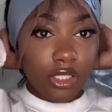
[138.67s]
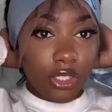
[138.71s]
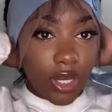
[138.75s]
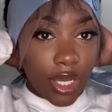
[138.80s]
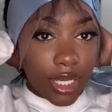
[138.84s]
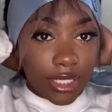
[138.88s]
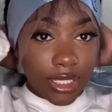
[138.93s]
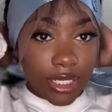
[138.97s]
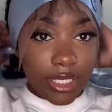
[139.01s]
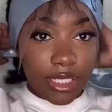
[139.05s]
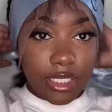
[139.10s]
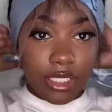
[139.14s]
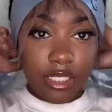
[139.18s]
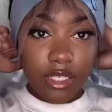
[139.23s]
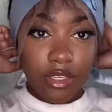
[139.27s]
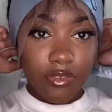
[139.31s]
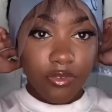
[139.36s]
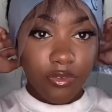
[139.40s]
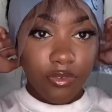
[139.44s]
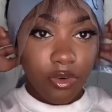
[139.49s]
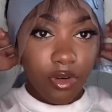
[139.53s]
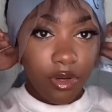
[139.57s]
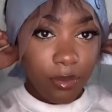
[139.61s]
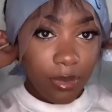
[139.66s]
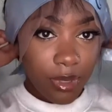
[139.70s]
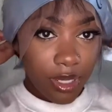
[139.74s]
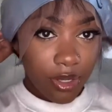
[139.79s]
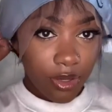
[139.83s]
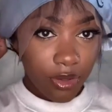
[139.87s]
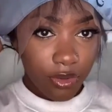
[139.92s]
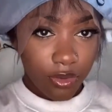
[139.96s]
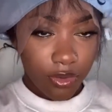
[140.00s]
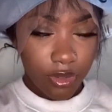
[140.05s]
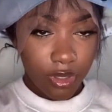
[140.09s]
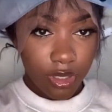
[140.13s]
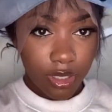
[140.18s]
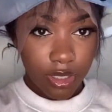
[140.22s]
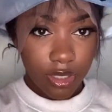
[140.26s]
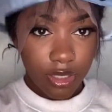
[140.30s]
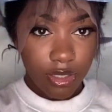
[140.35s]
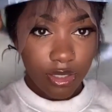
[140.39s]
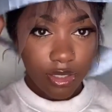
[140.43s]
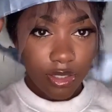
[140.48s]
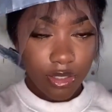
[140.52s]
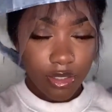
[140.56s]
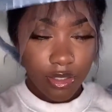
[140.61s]
So I let it sit for about
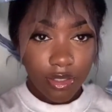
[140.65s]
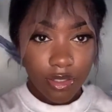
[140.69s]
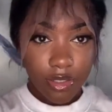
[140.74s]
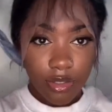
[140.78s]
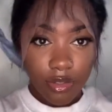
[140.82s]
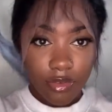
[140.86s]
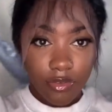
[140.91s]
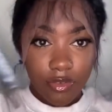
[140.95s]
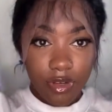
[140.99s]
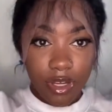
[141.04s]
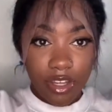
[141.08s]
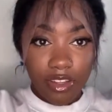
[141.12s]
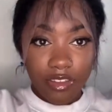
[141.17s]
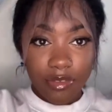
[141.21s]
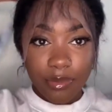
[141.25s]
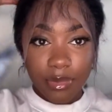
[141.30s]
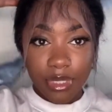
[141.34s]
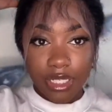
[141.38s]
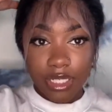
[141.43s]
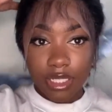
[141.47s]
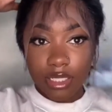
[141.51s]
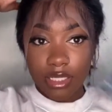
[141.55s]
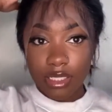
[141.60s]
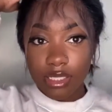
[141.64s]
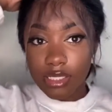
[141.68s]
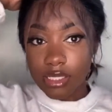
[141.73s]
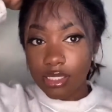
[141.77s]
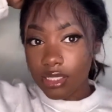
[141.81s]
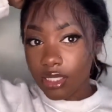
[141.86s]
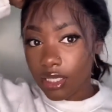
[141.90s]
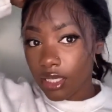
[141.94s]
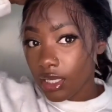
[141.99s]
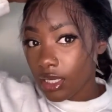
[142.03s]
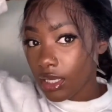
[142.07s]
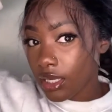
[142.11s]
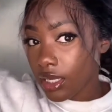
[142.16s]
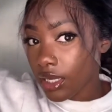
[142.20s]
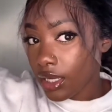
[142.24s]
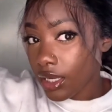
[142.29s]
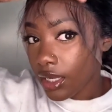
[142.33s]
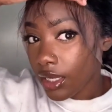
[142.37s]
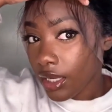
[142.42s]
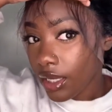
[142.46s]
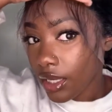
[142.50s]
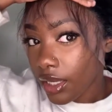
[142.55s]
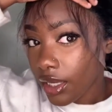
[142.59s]
5 minutes,
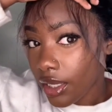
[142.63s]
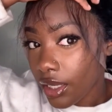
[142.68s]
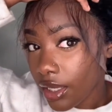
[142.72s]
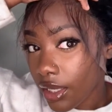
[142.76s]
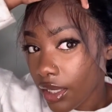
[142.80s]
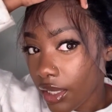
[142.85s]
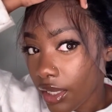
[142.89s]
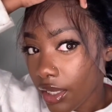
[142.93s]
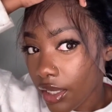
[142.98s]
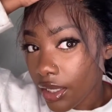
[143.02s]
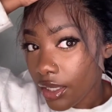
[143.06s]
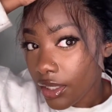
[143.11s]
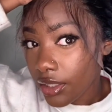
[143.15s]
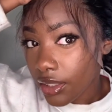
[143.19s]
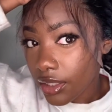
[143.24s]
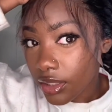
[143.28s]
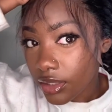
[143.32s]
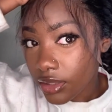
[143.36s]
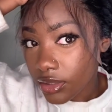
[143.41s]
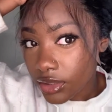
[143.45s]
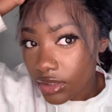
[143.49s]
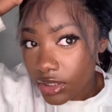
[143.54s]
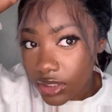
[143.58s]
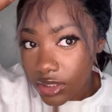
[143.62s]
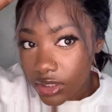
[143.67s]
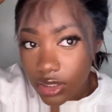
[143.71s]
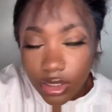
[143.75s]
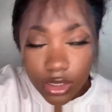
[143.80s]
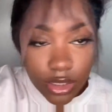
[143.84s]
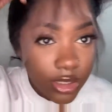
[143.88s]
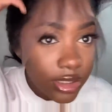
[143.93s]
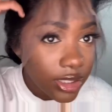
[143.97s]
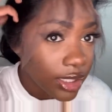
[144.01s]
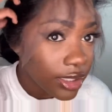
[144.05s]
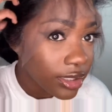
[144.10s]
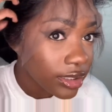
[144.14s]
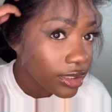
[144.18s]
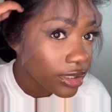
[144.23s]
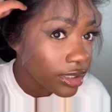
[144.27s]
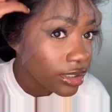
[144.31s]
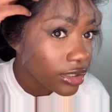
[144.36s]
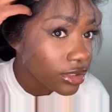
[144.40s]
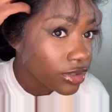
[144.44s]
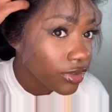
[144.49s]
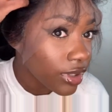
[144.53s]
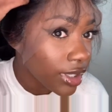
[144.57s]
and it just looks like
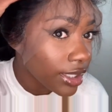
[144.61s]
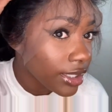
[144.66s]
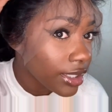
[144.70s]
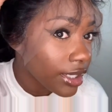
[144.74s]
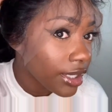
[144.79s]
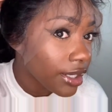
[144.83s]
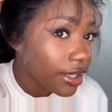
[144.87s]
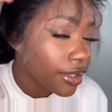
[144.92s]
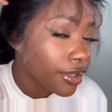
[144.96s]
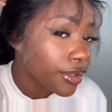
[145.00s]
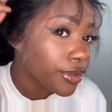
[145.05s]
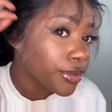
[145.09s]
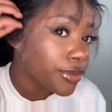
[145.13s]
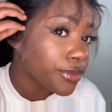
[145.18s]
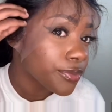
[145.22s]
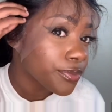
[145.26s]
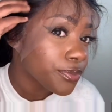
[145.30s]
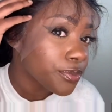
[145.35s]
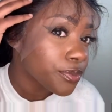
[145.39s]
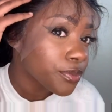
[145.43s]
this right now.